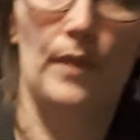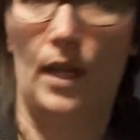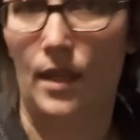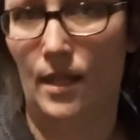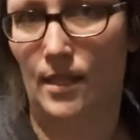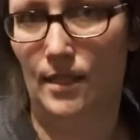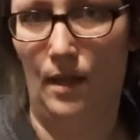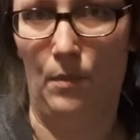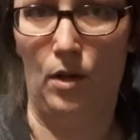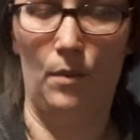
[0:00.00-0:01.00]
this
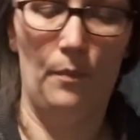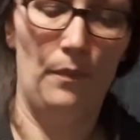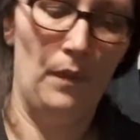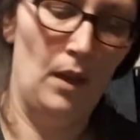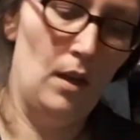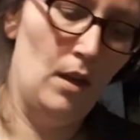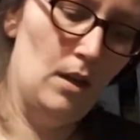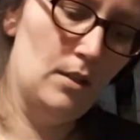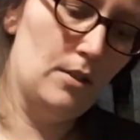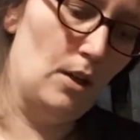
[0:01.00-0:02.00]
summer.
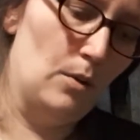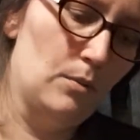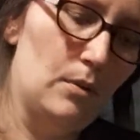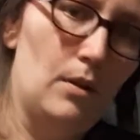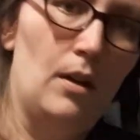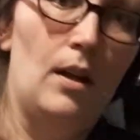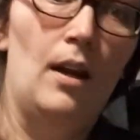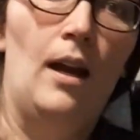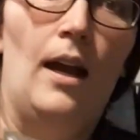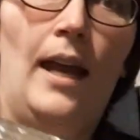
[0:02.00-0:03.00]
So,
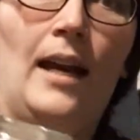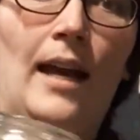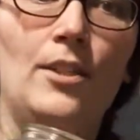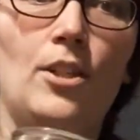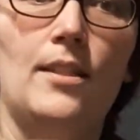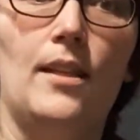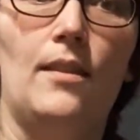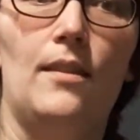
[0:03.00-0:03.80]
and I just,